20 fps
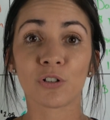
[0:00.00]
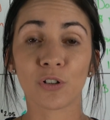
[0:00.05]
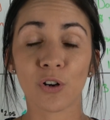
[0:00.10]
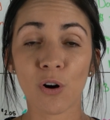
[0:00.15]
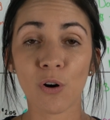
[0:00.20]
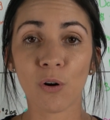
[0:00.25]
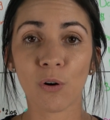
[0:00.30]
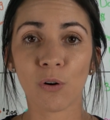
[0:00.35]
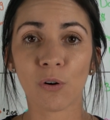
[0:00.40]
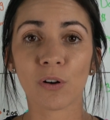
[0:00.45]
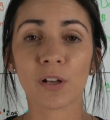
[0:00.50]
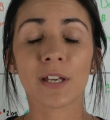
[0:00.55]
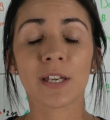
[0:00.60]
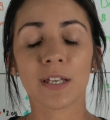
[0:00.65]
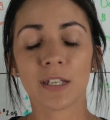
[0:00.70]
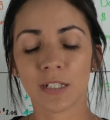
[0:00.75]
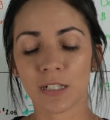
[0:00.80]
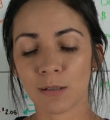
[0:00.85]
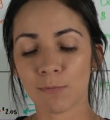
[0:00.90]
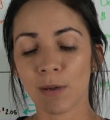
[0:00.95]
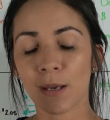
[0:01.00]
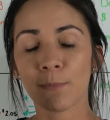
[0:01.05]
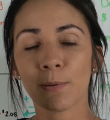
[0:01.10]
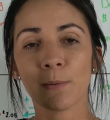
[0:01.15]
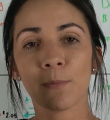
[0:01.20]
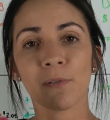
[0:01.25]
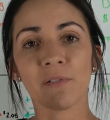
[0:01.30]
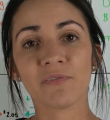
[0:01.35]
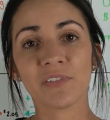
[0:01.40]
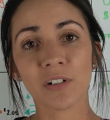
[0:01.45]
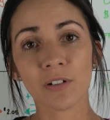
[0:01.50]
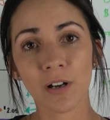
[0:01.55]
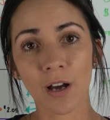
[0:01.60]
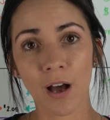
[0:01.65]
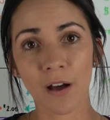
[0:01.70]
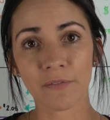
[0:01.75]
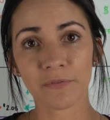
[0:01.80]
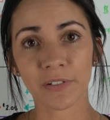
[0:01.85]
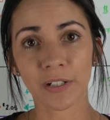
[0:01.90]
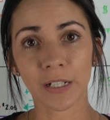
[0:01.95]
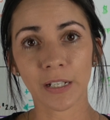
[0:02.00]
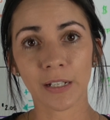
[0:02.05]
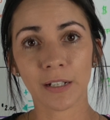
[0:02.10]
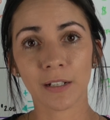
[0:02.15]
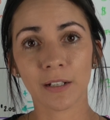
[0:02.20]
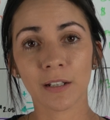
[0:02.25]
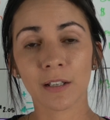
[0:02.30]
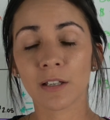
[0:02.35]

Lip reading: goal is to make people feel confident